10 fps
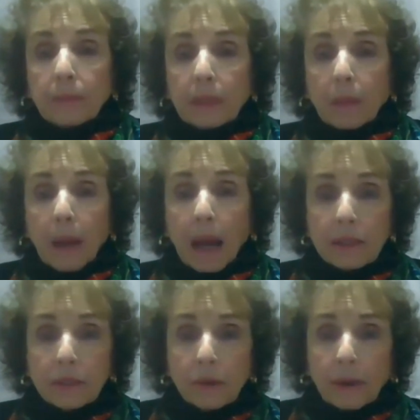become
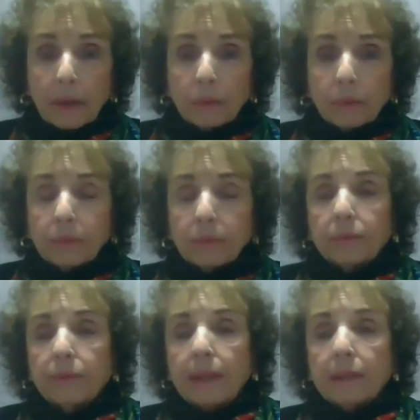hostile or
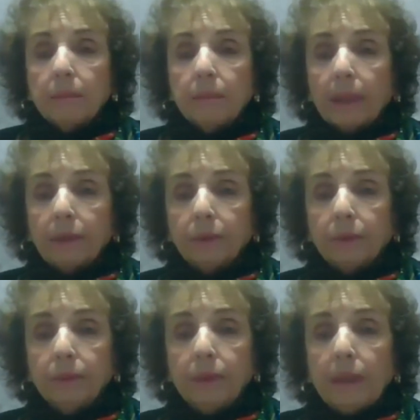threatened by
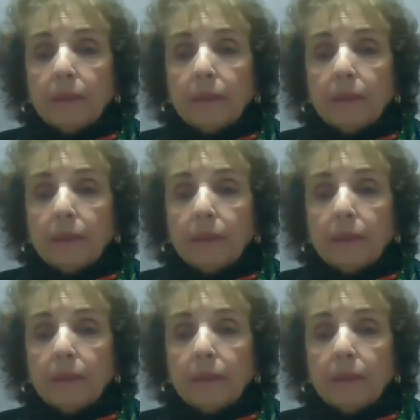you